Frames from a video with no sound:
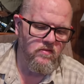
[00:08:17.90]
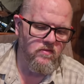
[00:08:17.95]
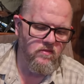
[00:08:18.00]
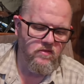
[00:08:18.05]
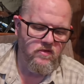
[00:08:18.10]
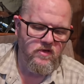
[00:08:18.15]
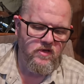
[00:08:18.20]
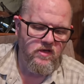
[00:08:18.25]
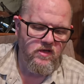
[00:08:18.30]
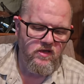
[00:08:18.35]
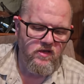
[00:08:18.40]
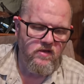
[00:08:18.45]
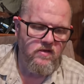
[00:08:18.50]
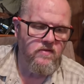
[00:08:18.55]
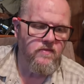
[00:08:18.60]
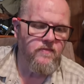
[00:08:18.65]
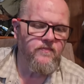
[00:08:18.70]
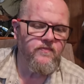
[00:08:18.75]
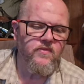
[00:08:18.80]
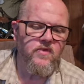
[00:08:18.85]
Okay,
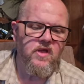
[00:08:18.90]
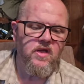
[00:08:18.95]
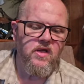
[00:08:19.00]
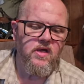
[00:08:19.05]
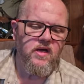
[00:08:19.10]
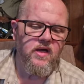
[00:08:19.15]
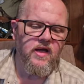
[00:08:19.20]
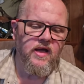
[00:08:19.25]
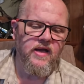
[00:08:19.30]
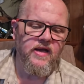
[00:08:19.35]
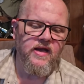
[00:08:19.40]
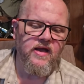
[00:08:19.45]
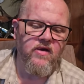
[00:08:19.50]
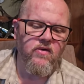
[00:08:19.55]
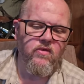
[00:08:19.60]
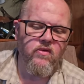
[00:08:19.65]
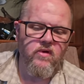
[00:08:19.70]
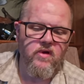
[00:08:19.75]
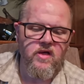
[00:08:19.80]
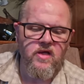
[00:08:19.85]
and
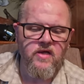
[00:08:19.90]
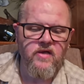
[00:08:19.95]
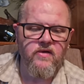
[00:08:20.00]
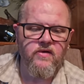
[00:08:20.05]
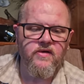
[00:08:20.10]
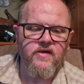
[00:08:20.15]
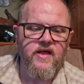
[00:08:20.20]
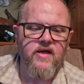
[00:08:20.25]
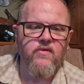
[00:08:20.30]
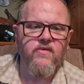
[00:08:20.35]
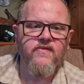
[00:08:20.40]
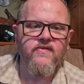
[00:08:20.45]
now we've